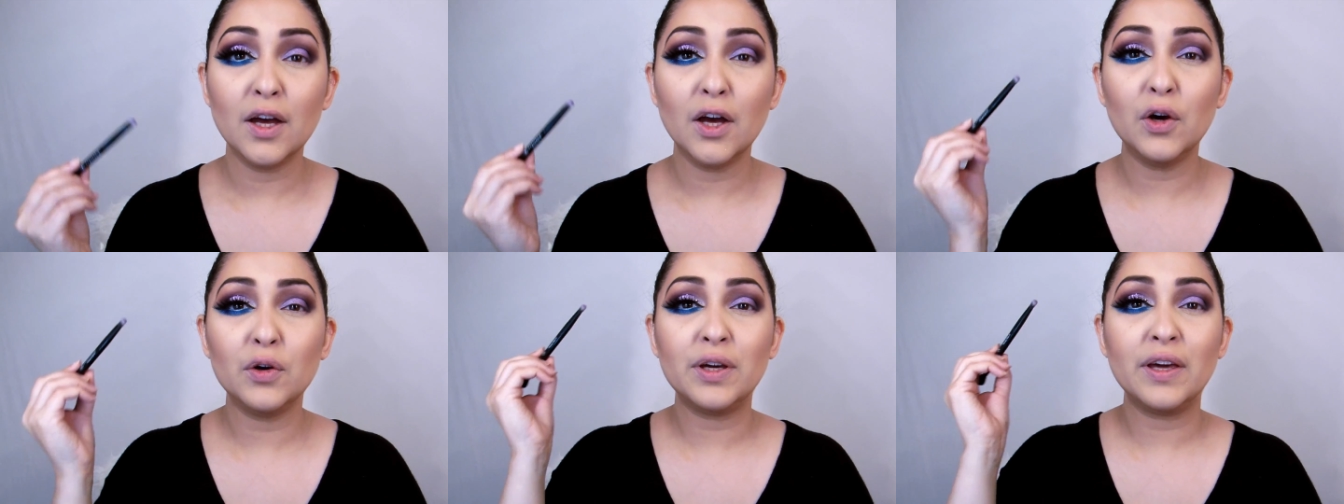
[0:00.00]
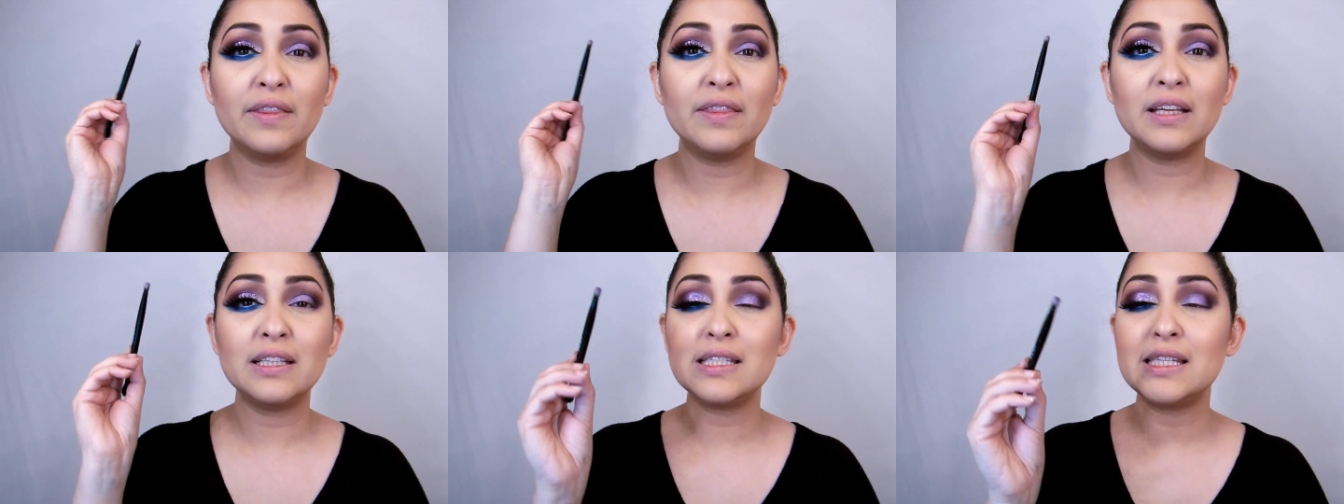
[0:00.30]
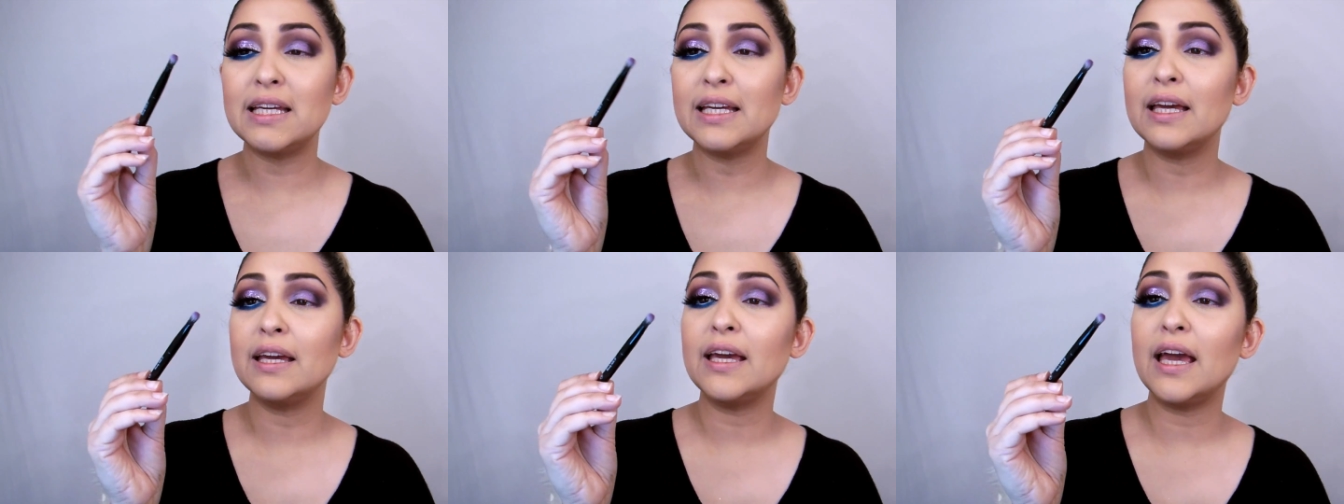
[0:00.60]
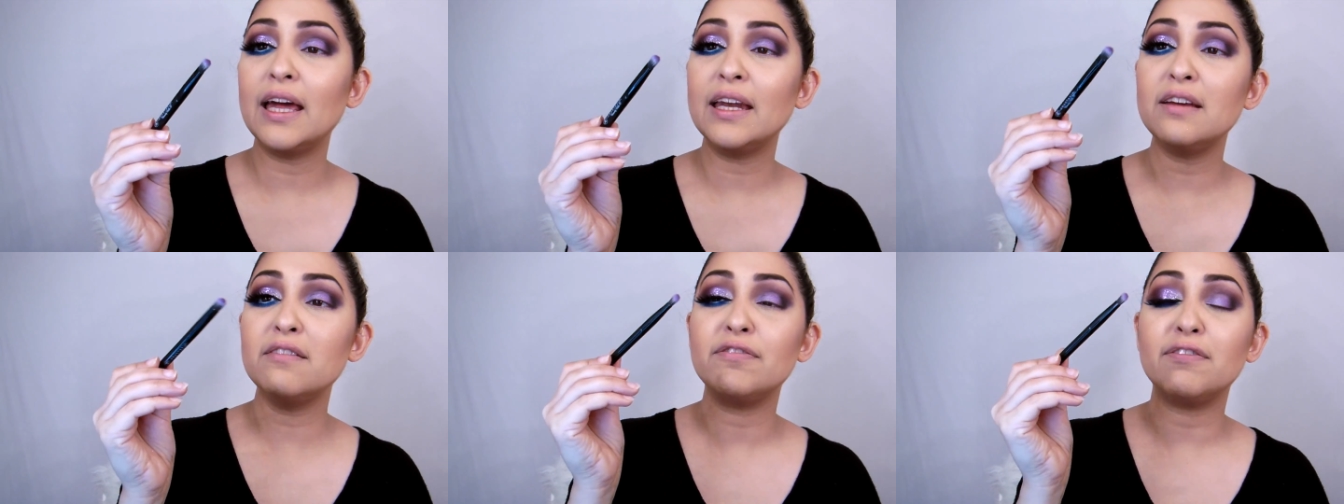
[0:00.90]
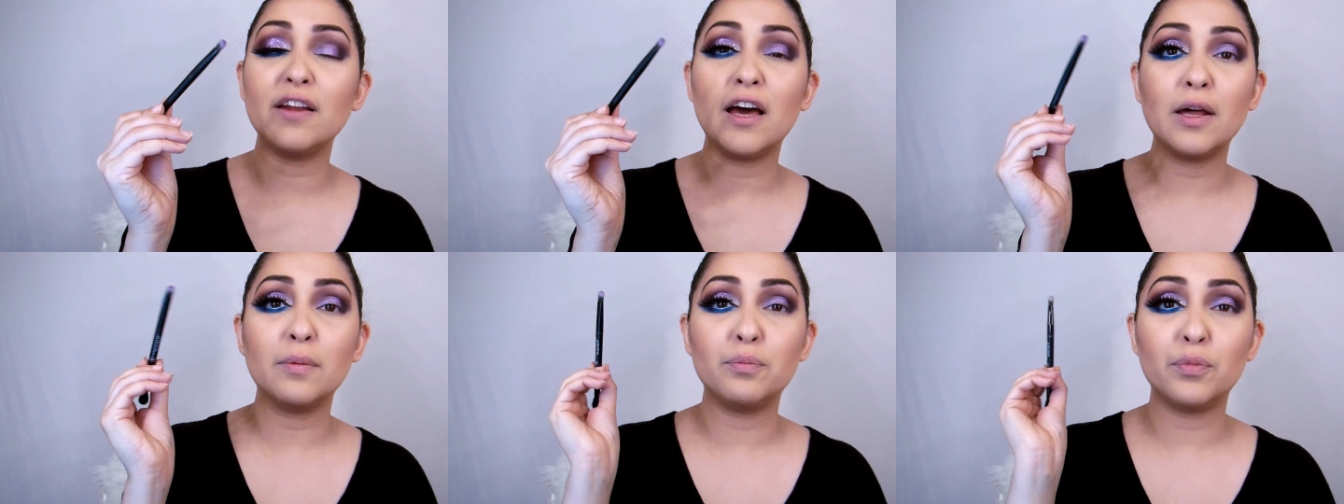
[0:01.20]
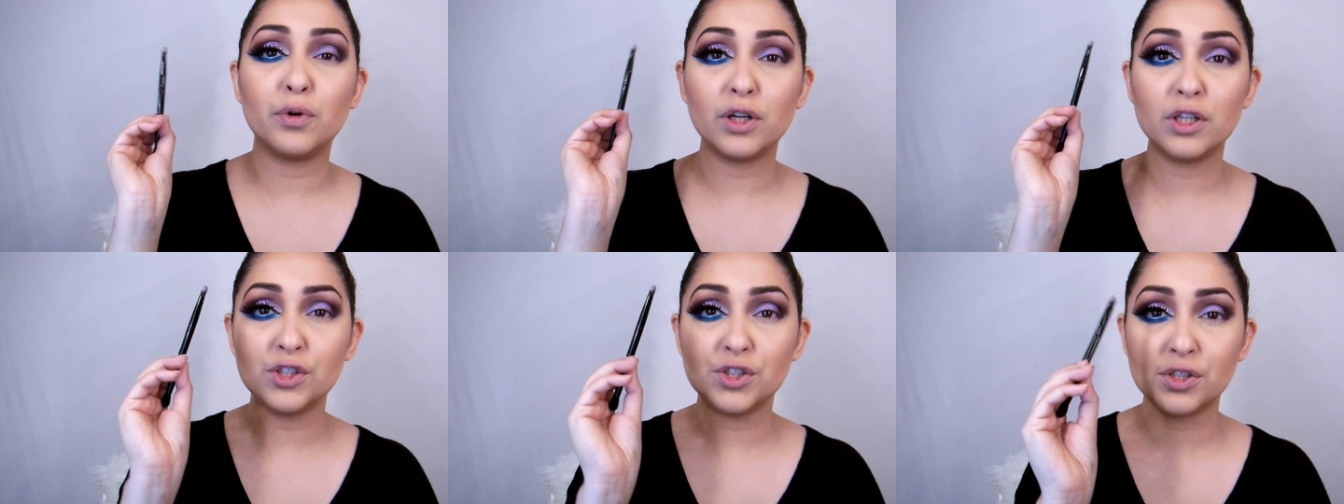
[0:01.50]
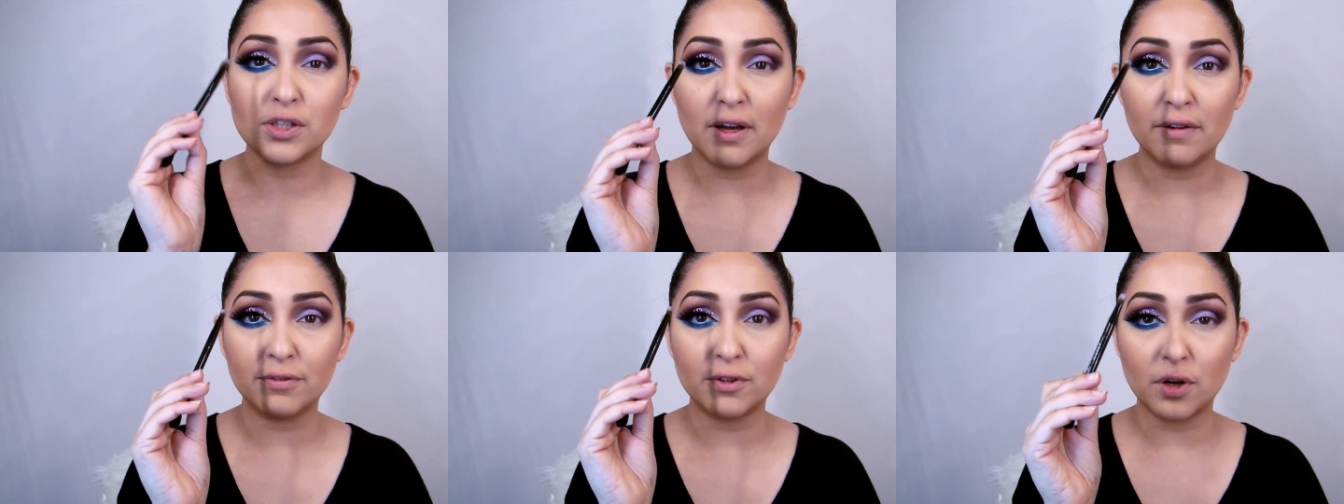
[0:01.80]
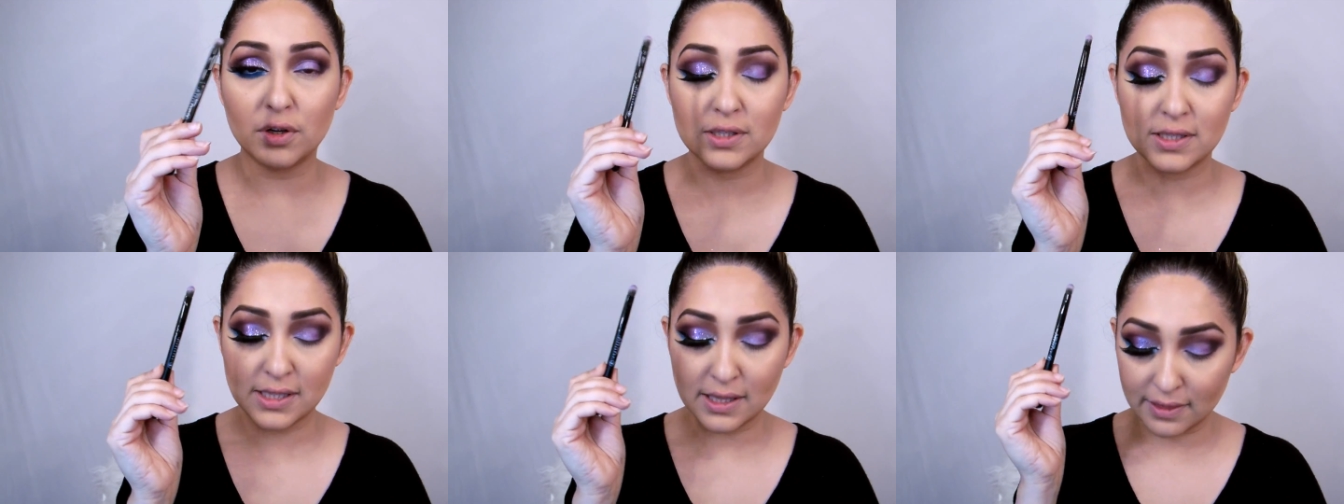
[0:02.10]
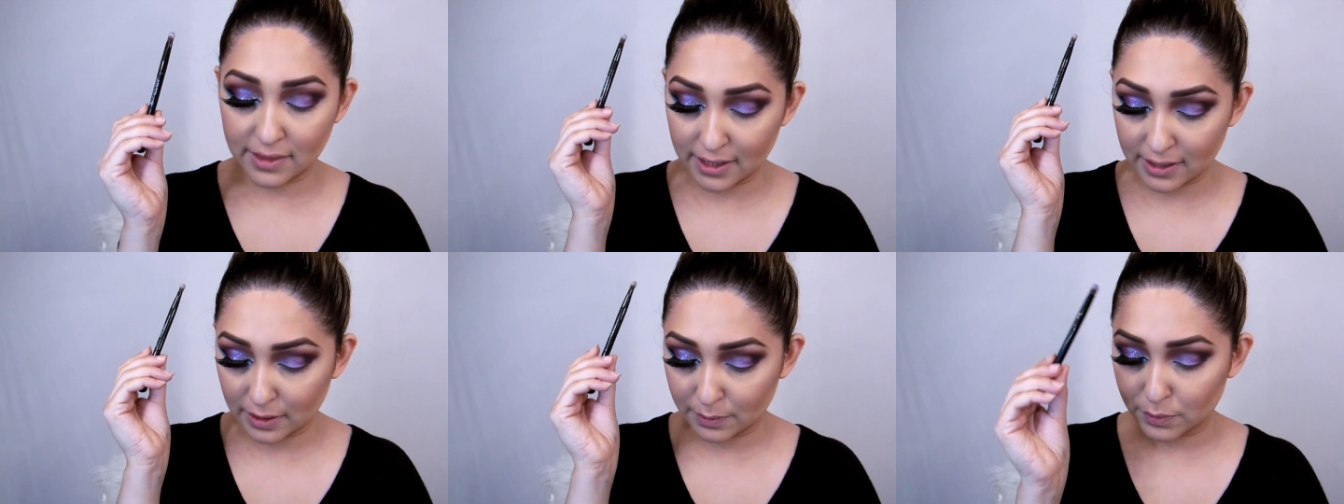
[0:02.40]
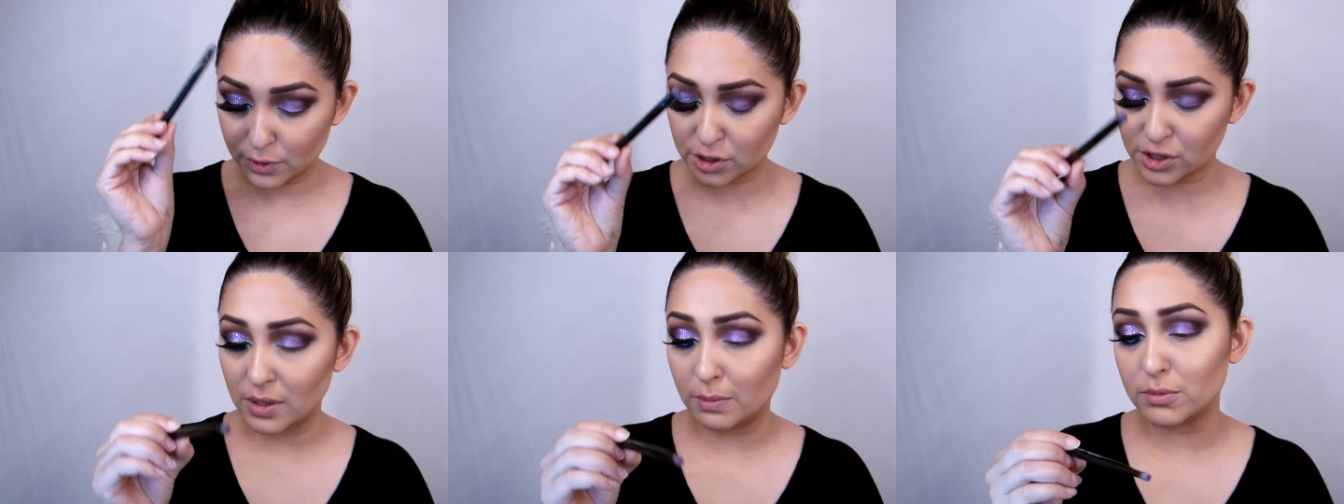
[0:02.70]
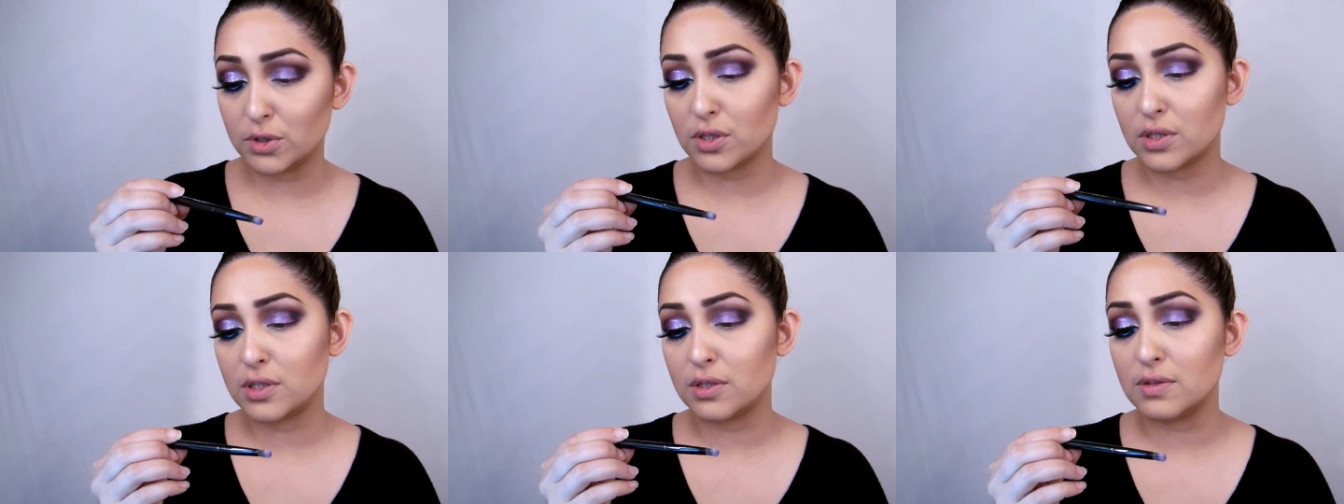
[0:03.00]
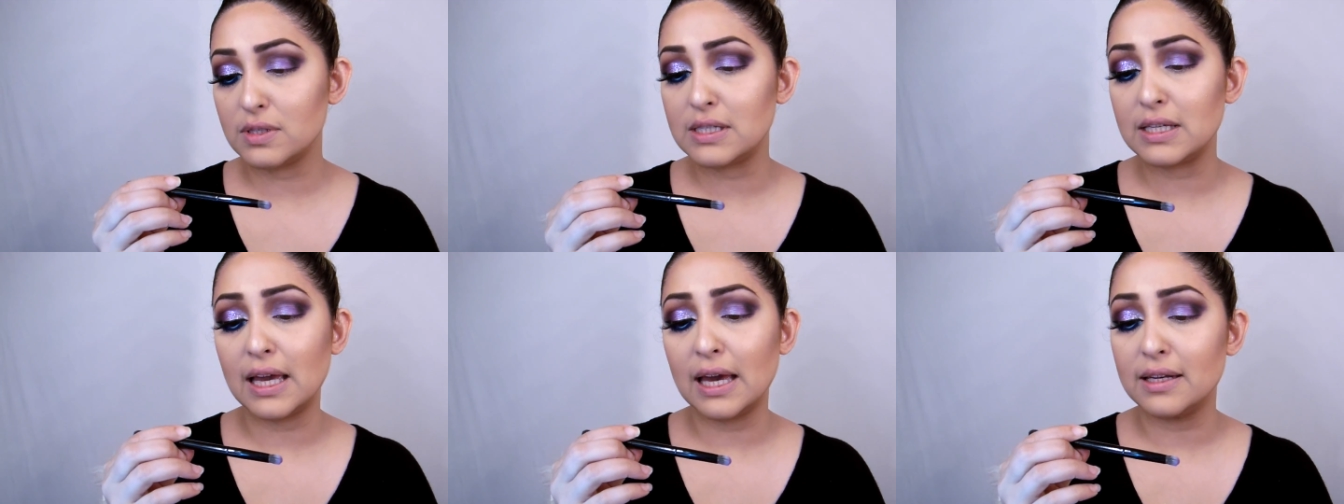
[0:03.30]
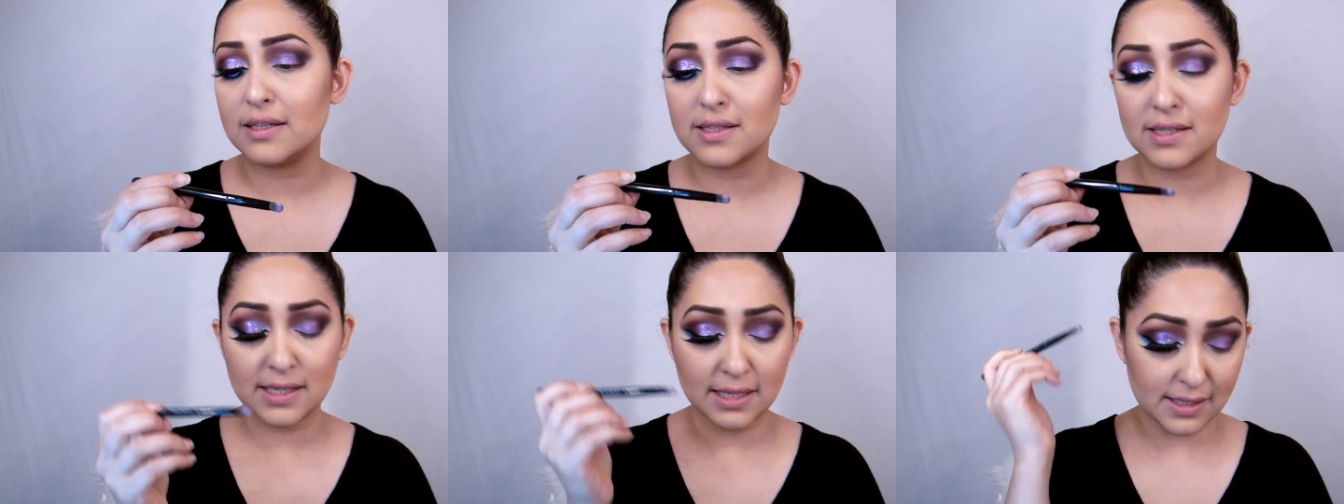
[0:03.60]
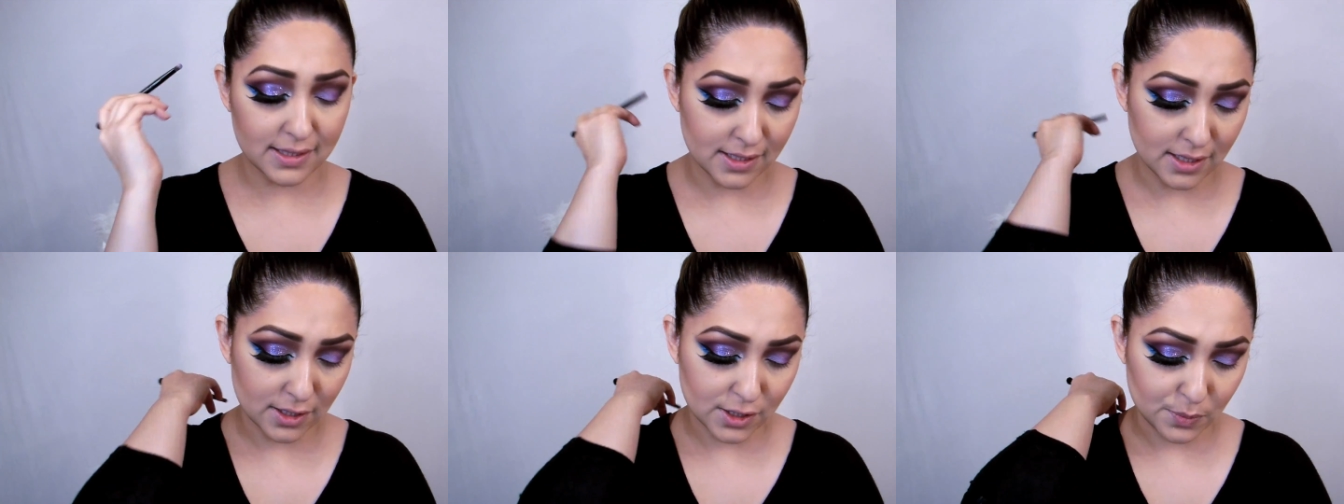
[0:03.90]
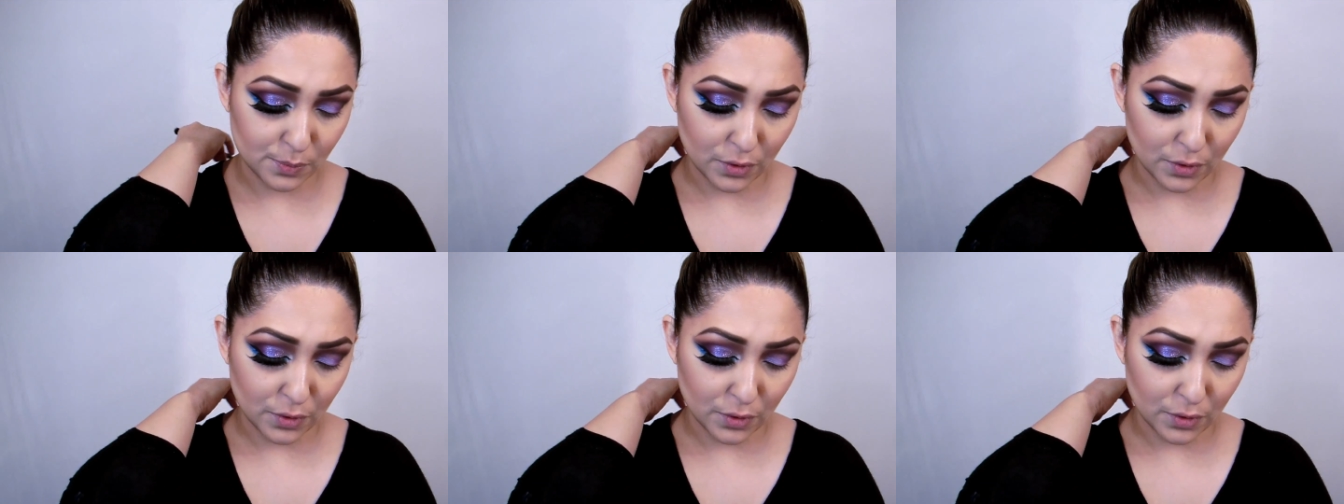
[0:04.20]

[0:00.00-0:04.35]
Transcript: Okay, then taking any flat brush, I've got a synthetic brush, I'm just using Anastasia's